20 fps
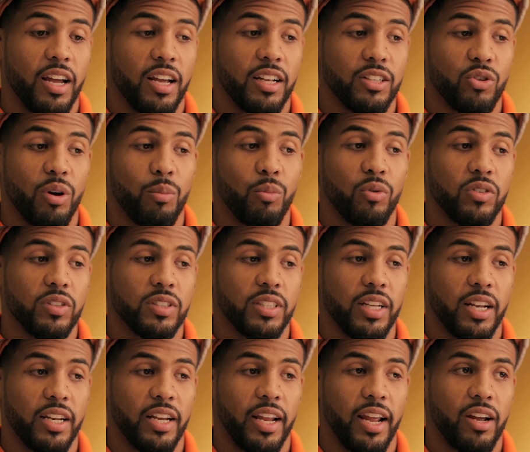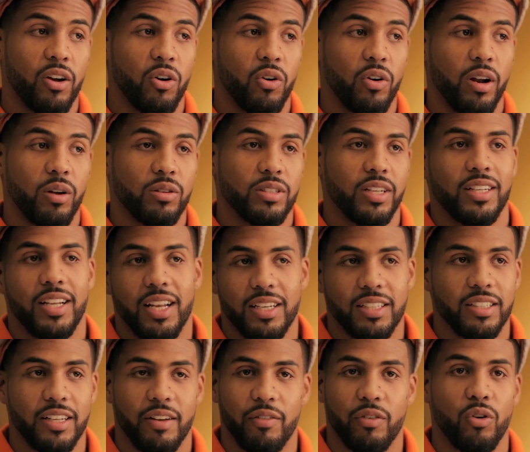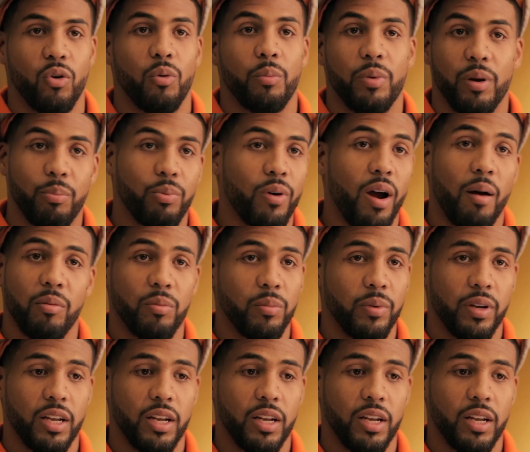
And so I moved to San Diego, and I was like, that's never going to be a problem